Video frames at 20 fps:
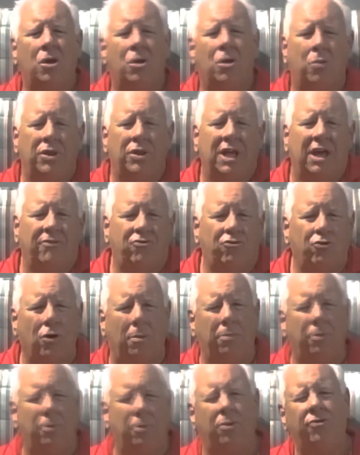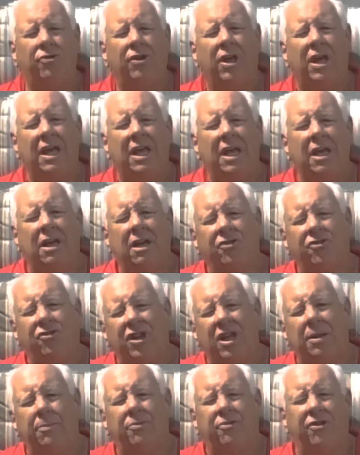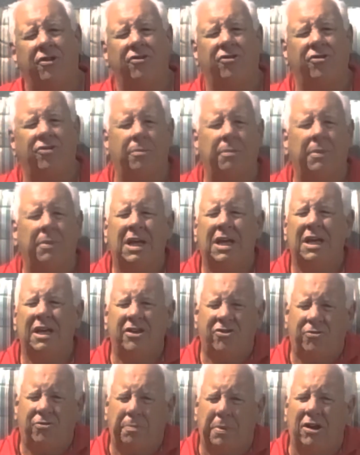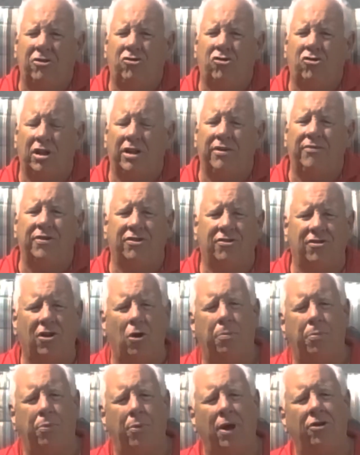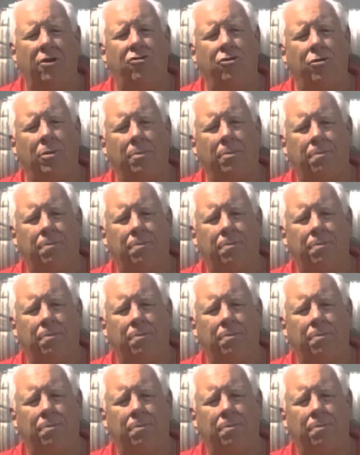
where they have trouble in a steam system, especially if it's low pressure.